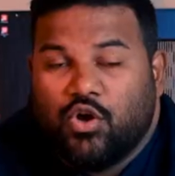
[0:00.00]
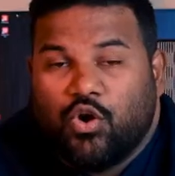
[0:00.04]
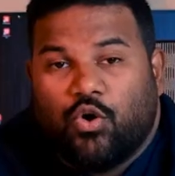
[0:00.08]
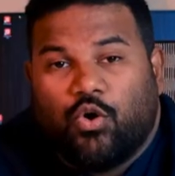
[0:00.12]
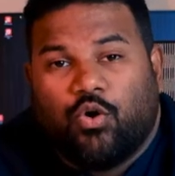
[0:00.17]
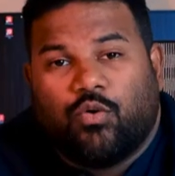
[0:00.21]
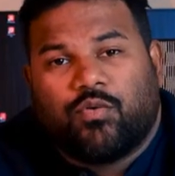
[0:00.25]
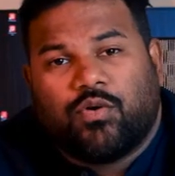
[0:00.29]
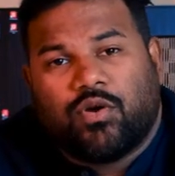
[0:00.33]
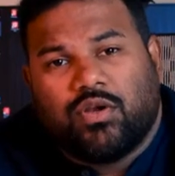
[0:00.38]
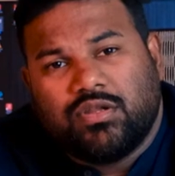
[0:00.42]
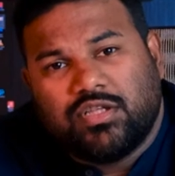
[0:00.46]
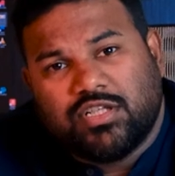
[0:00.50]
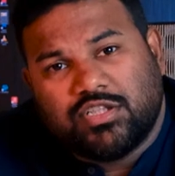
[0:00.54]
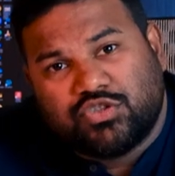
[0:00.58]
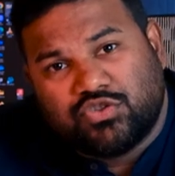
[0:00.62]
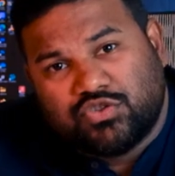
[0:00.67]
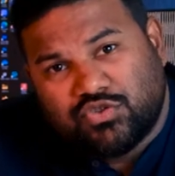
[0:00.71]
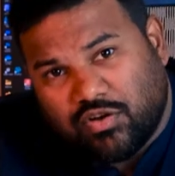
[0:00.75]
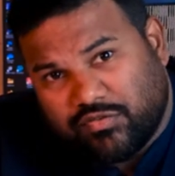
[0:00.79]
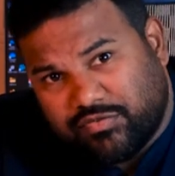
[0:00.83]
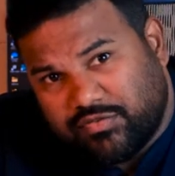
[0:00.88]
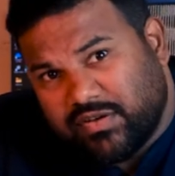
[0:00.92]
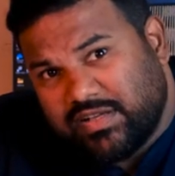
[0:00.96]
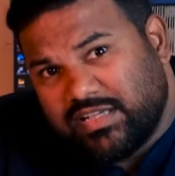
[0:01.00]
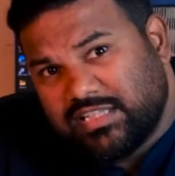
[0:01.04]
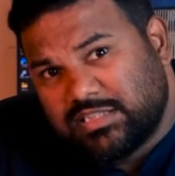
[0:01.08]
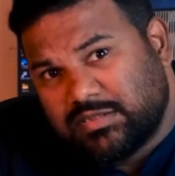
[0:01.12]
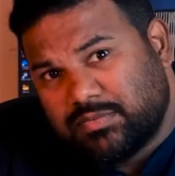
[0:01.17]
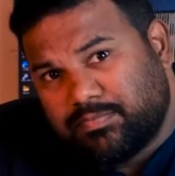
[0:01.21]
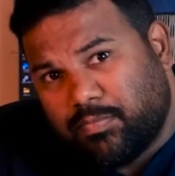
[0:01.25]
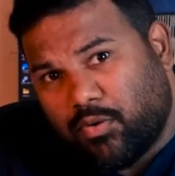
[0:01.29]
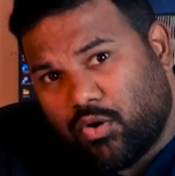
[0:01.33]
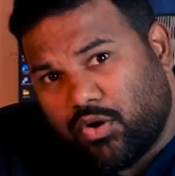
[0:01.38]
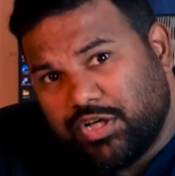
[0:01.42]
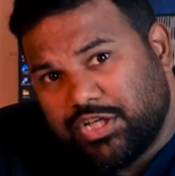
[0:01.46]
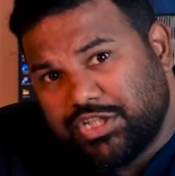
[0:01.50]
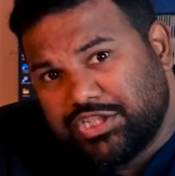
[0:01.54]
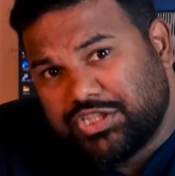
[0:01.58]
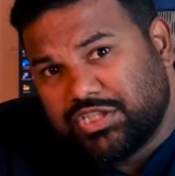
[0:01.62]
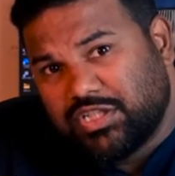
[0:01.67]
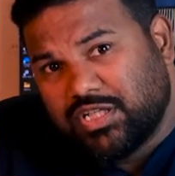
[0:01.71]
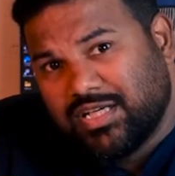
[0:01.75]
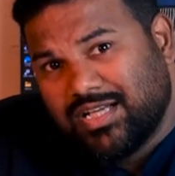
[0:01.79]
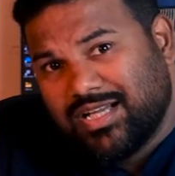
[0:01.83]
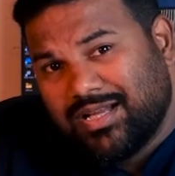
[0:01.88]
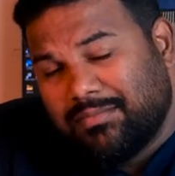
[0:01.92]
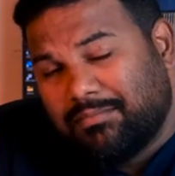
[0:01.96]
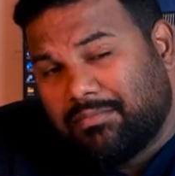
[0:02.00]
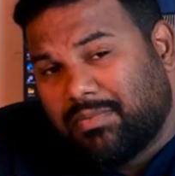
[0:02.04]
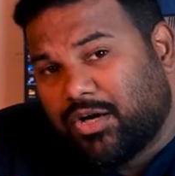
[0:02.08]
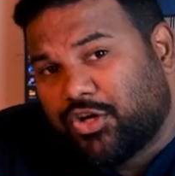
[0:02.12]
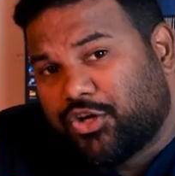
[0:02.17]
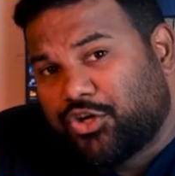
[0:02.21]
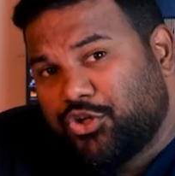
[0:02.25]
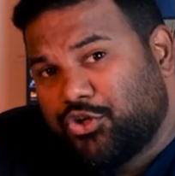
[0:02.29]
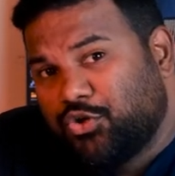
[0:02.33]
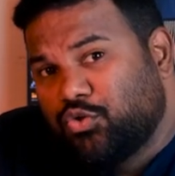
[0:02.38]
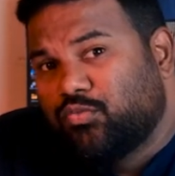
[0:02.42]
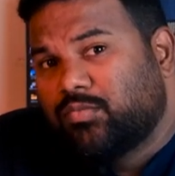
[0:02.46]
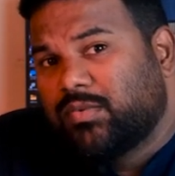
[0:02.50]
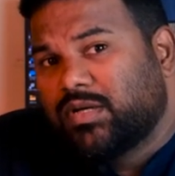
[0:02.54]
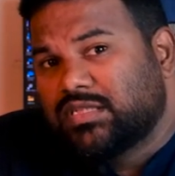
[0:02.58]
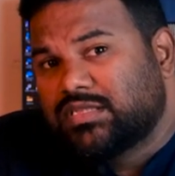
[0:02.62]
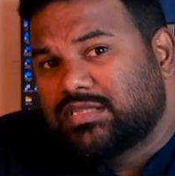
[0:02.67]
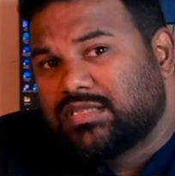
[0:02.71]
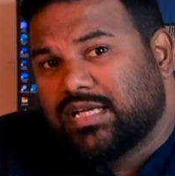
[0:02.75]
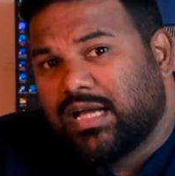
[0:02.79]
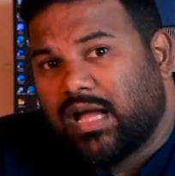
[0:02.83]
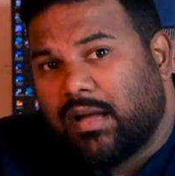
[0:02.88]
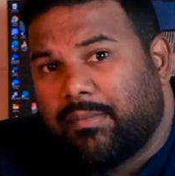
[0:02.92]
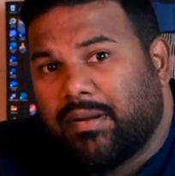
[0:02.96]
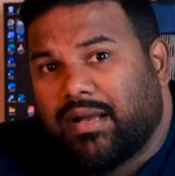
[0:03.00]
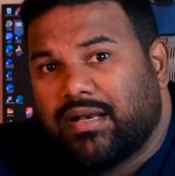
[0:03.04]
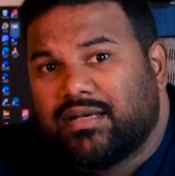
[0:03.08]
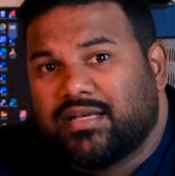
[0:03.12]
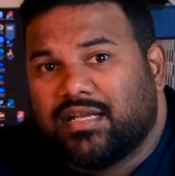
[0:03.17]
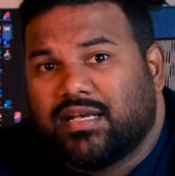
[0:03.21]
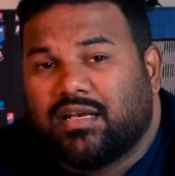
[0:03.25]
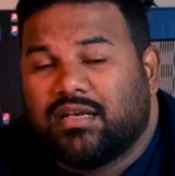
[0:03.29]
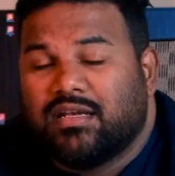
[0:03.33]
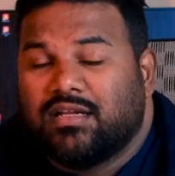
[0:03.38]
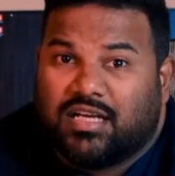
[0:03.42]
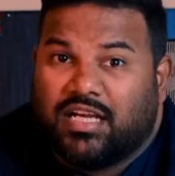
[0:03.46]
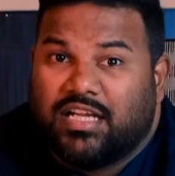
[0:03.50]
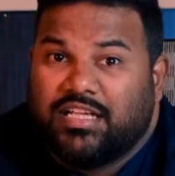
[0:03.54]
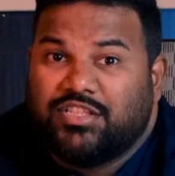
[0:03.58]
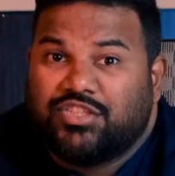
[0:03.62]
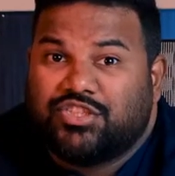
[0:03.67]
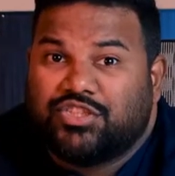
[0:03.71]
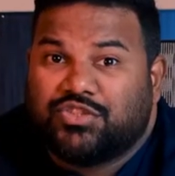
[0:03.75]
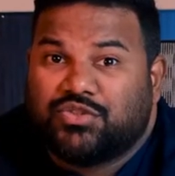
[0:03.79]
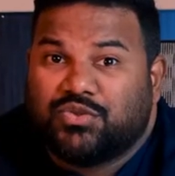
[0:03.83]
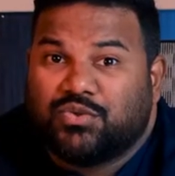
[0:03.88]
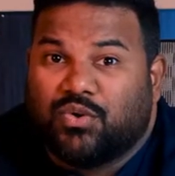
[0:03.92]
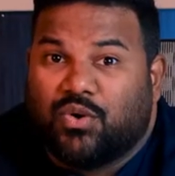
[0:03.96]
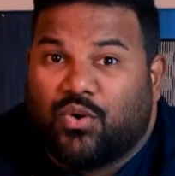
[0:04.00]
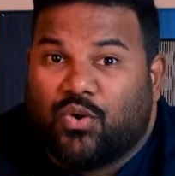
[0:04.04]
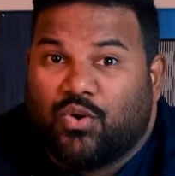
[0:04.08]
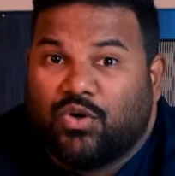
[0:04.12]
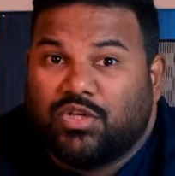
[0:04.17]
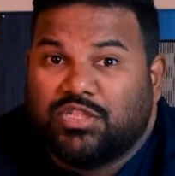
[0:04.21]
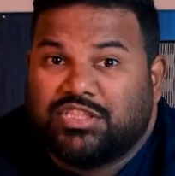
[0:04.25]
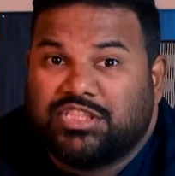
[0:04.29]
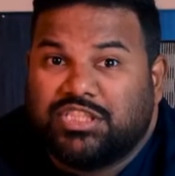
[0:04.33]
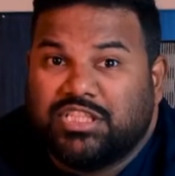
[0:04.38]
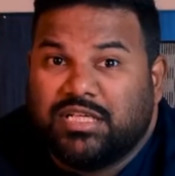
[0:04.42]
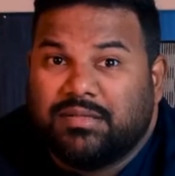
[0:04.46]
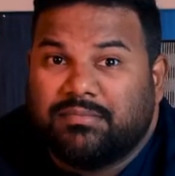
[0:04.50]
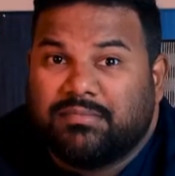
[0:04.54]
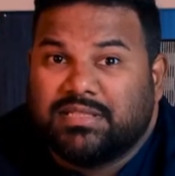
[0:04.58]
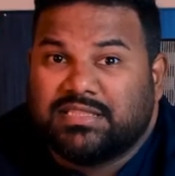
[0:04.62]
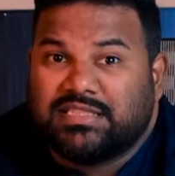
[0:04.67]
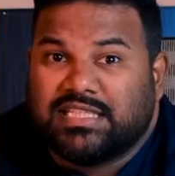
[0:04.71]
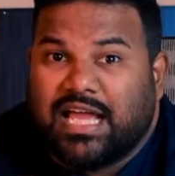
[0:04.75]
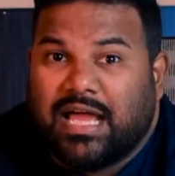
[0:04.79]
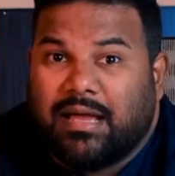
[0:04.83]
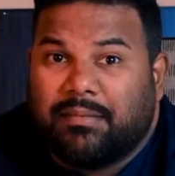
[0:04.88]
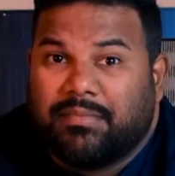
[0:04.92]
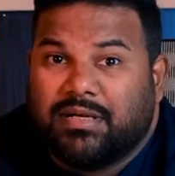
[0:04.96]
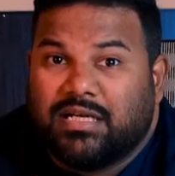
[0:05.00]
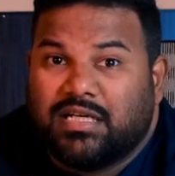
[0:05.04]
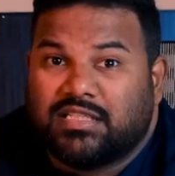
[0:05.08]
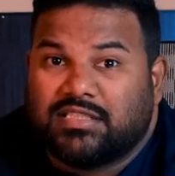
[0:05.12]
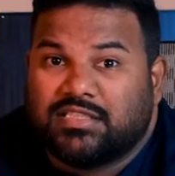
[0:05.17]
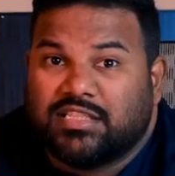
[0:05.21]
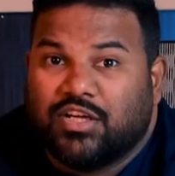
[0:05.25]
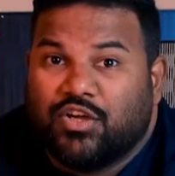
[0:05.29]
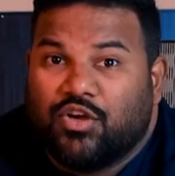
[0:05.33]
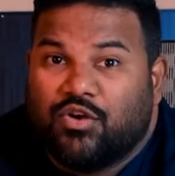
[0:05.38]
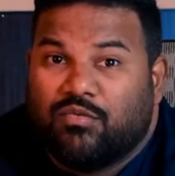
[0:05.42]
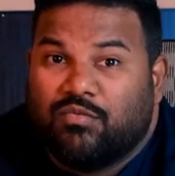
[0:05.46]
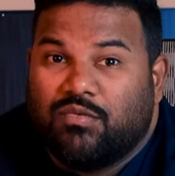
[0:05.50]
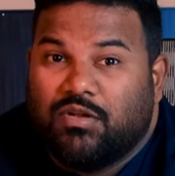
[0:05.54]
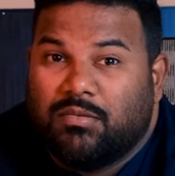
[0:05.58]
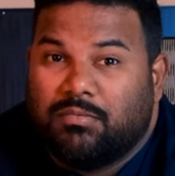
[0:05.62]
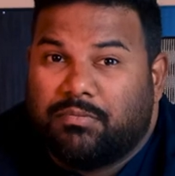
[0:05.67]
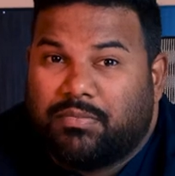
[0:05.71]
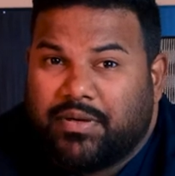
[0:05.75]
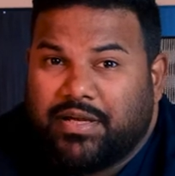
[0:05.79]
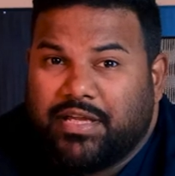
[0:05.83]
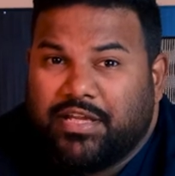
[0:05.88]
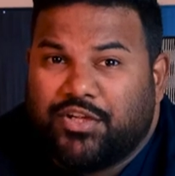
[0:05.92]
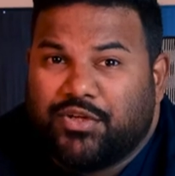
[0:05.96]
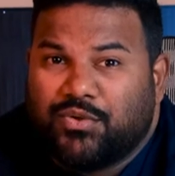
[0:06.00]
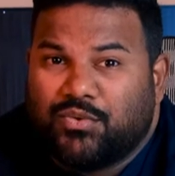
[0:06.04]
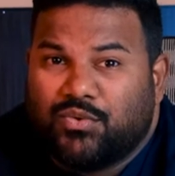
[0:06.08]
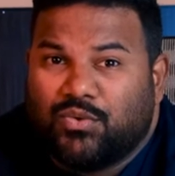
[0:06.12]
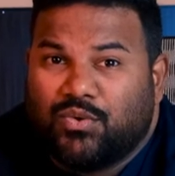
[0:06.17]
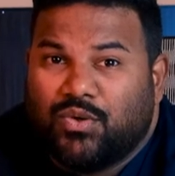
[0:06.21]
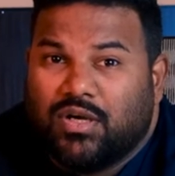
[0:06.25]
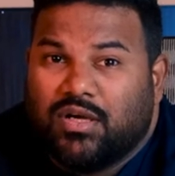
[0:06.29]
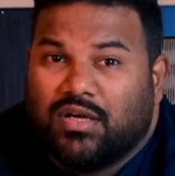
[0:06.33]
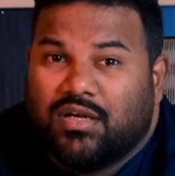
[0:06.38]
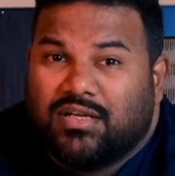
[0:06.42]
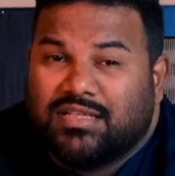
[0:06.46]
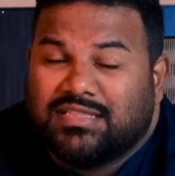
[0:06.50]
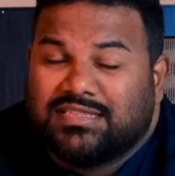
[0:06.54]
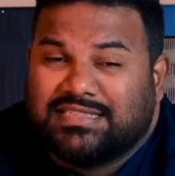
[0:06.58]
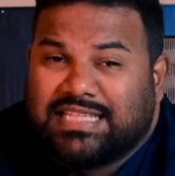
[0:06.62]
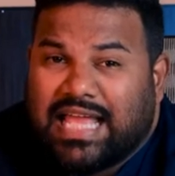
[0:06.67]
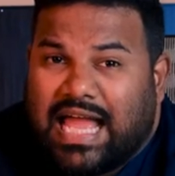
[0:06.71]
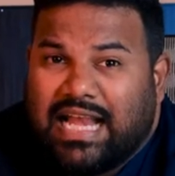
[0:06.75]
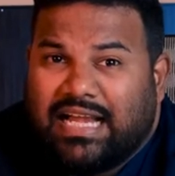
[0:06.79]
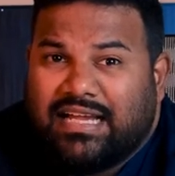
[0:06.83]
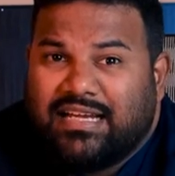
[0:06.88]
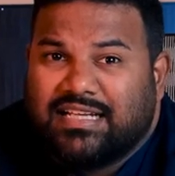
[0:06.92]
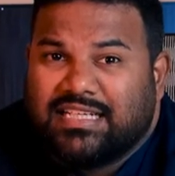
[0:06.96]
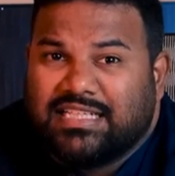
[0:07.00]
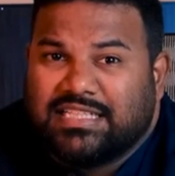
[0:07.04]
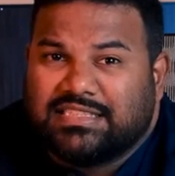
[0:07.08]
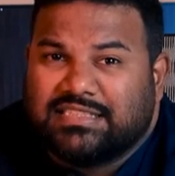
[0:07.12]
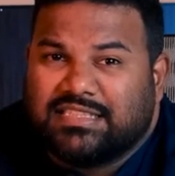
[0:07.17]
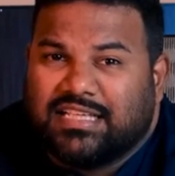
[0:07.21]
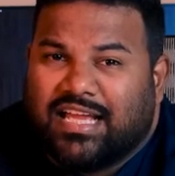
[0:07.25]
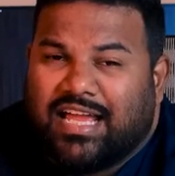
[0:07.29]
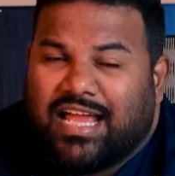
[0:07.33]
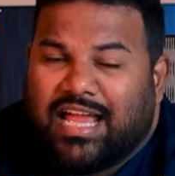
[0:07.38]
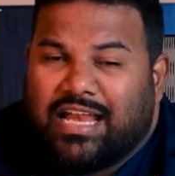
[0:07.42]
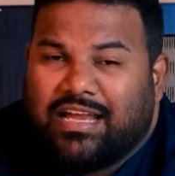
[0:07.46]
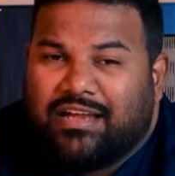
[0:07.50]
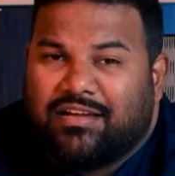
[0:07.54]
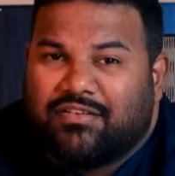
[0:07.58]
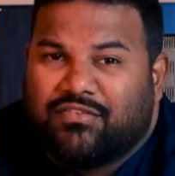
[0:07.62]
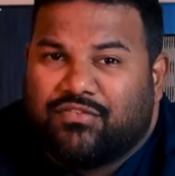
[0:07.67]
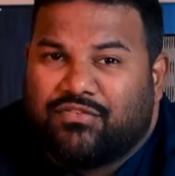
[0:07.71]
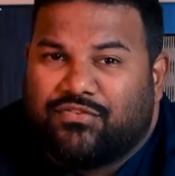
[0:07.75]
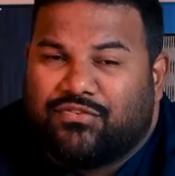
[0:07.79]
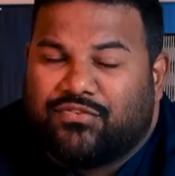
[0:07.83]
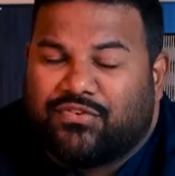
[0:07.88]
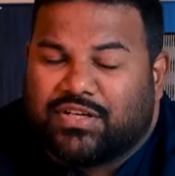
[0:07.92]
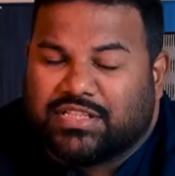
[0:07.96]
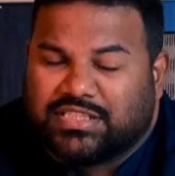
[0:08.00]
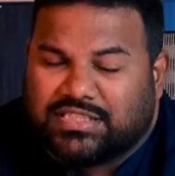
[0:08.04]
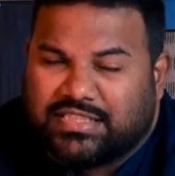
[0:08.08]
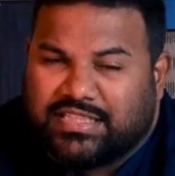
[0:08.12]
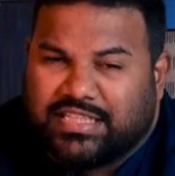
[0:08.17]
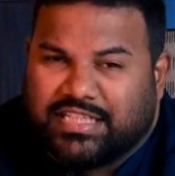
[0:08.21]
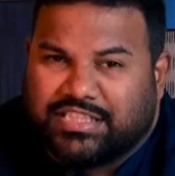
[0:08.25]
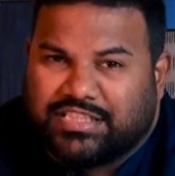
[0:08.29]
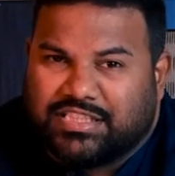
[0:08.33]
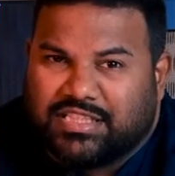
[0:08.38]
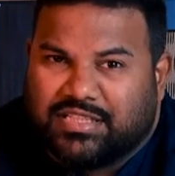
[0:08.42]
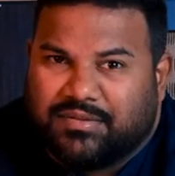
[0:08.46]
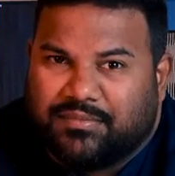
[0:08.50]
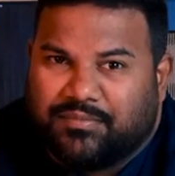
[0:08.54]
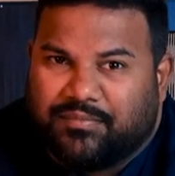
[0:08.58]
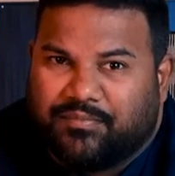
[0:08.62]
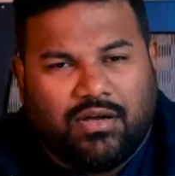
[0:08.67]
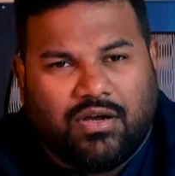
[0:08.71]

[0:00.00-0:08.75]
Overall, the software is polished, but you must abandon clinch to old GMS habits will bring you sadness and frustration.